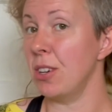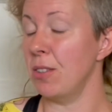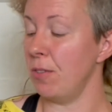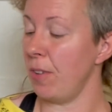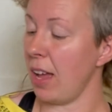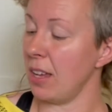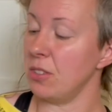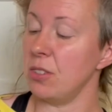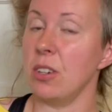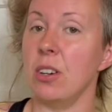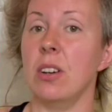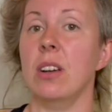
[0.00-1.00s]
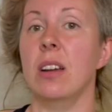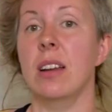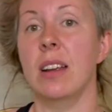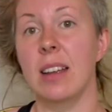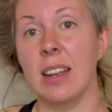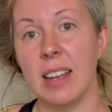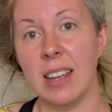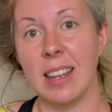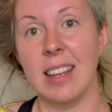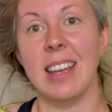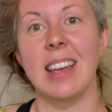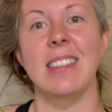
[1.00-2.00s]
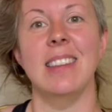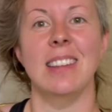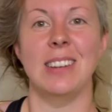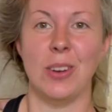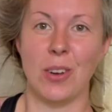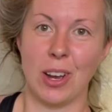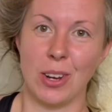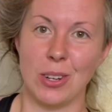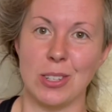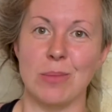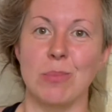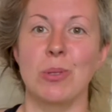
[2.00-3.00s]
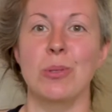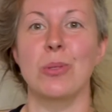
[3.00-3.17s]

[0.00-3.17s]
and faster, and then you got your smooth